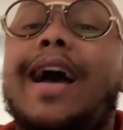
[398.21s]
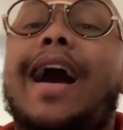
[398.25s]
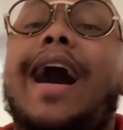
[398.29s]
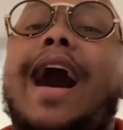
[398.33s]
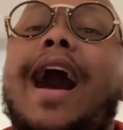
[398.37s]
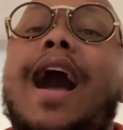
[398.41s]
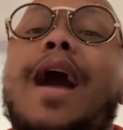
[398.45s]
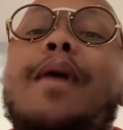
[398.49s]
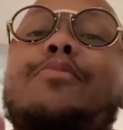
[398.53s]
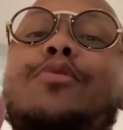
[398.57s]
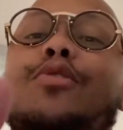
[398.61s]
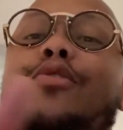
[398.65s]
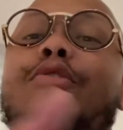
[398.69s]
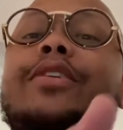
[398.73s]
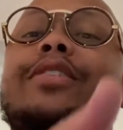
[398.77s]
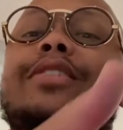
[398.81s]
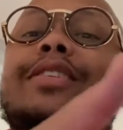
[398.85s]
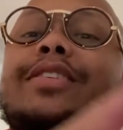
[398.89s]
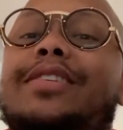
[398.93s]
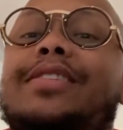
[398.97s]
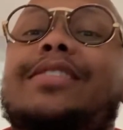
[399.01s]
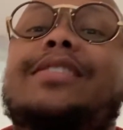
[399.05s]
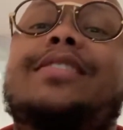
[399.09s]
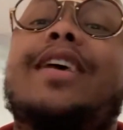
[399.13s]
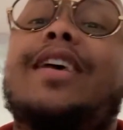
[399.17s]
I'm going to
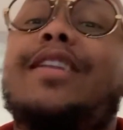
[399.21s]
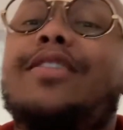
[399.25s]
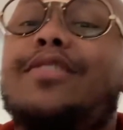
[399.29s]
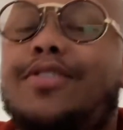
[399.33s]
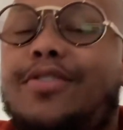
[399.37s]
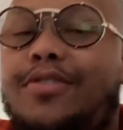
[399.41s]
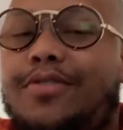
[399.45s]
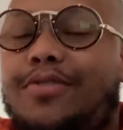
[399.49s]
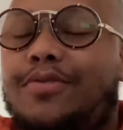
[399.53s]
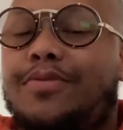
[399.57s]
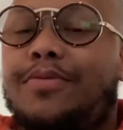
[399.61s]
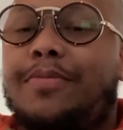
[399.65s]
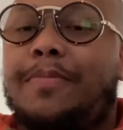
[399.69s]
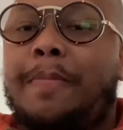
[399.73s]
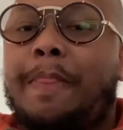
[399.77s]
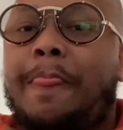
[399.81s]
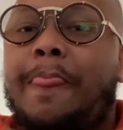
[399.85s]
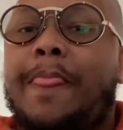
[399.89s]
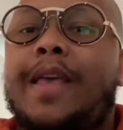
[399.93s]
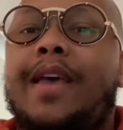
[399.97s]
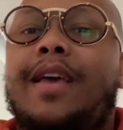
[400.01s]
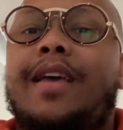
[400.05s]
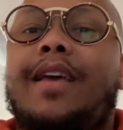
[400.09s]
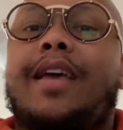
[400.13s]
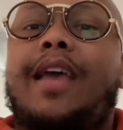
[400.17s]
send you
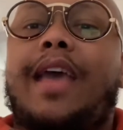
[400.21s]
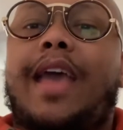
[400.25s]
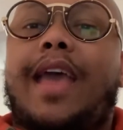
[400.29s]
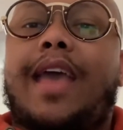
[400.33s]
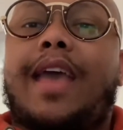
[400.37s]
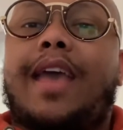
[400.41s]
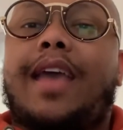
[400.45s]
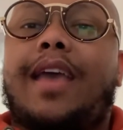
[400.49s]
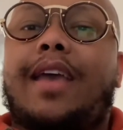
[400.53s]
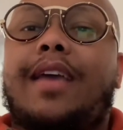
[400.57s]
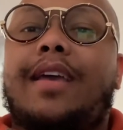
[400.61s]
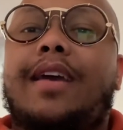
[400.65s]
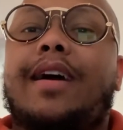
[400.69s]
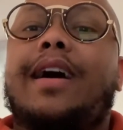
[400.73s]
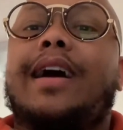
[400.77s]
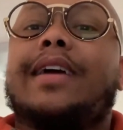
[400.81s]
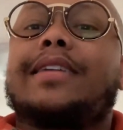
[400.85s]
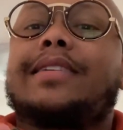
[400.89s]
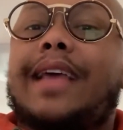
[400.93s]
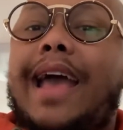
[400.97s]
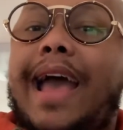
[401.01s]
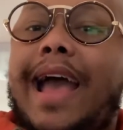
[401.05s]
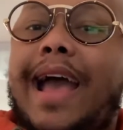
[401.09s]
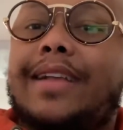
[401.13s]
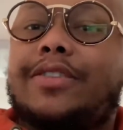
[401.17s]
a
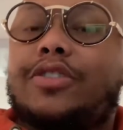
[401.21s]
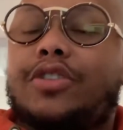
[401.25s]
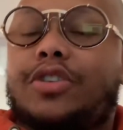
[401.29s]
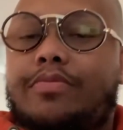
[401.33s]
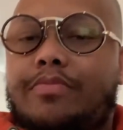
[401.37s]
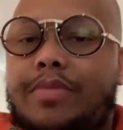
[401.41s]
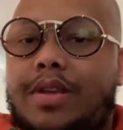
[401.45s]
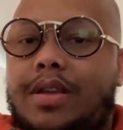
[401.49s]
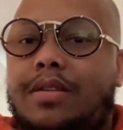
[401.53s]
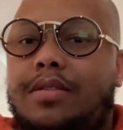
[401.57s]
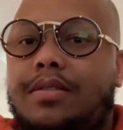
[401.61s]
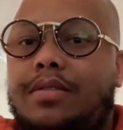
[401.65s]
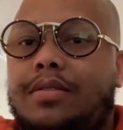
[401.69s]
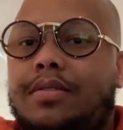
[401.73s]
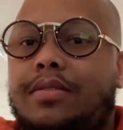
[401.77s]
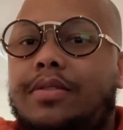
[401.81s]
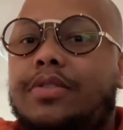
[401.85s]
attachment